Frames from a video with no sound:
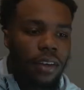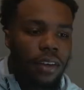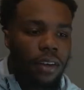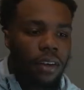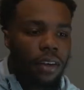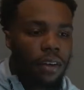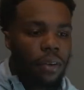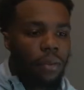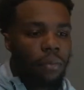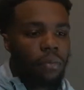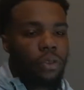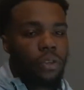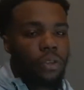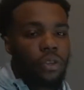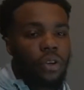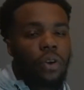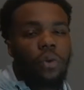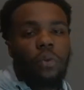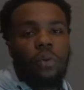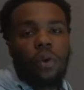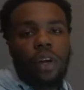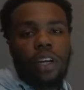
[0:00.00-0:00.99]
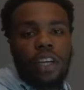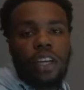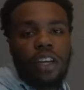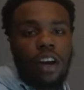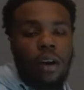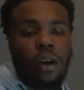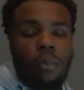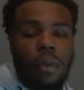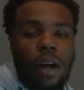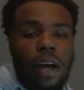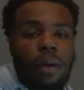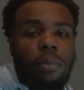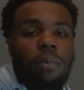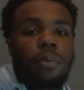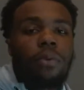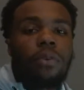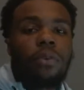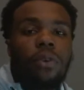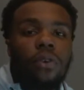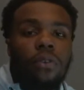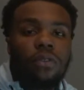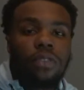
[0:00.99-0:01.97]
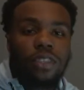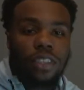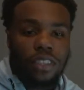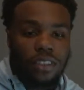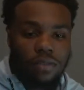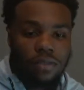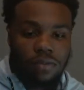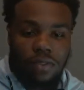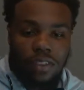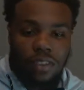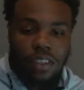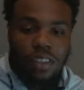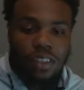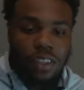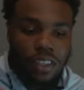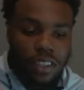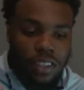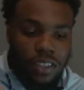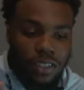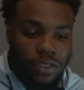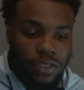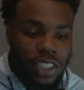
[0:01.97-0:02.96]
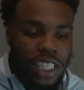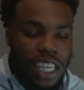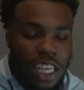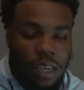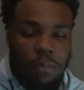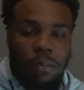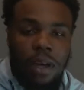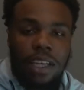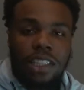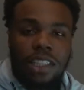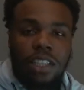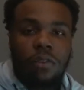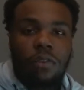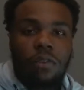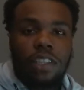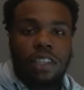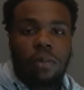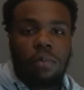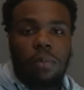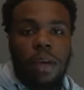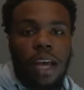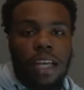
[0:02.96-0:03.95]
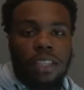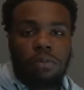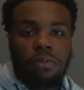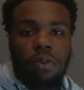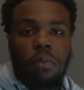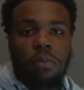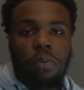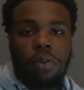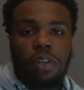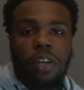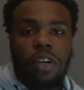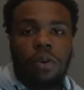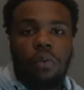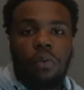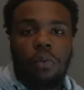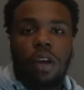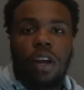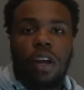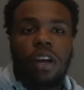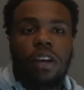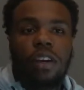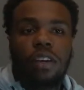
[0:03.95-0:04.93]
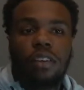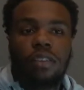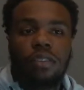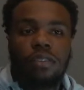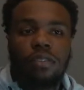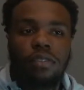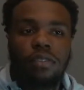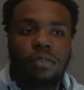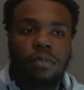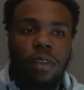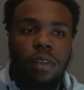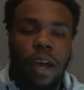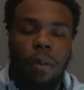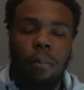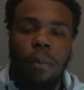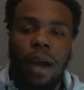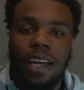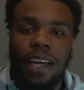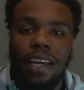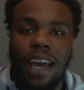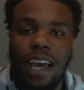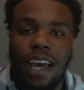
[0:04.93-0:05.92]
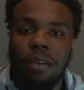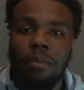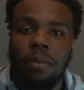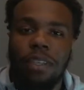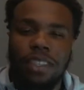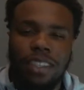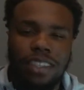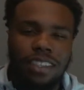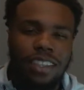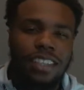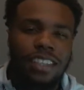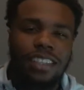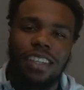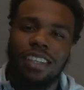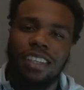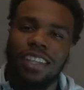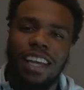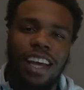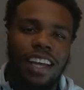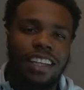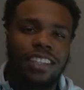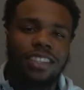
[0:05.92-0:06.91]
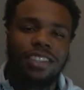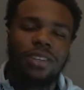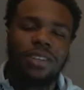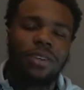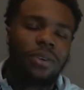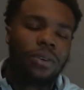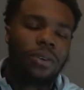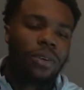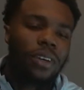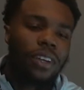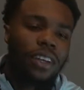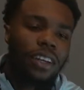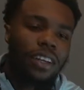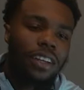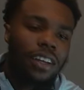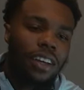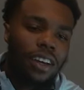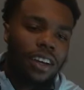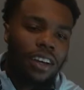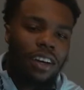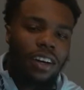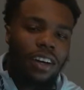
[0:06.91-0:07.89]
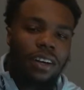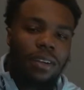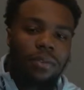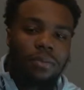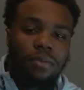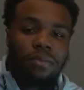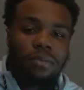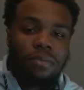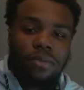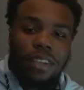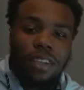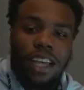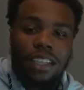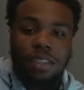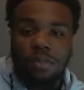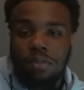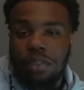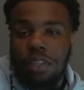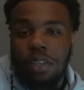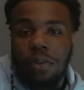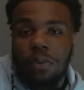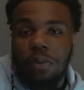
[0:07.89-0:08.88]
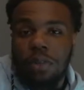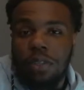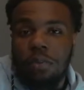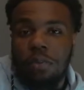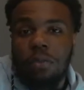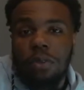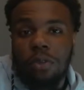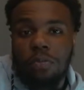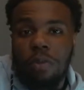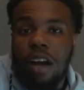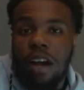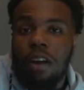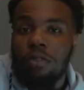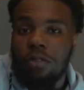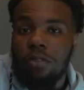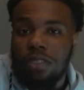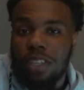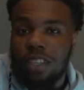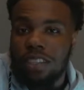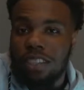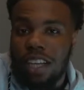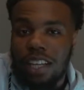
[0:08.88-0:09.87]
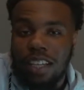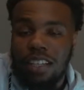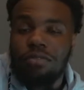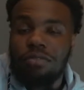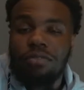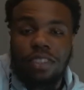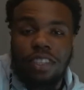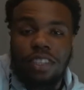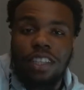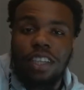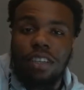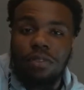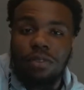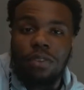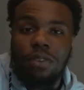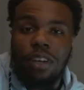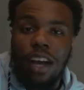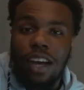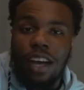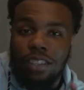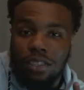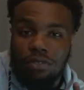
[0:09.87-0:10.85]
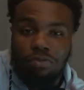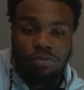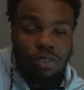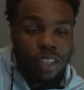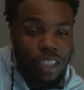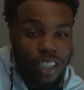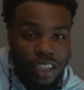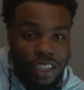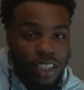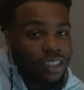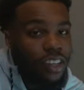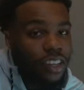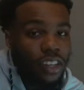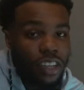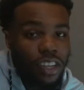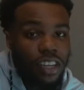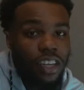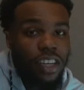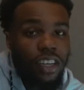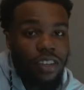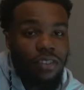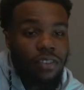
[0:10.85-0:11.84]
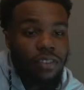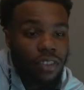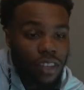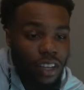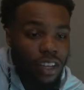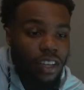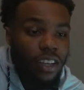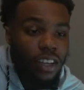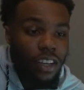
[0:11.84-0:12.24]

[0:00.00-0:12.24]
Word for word: um, you know, working on my moves and seeing myself as a basketball player where like my game is and things like that. So uh, that's really one of the most powerful things I can really give you guys. Really study and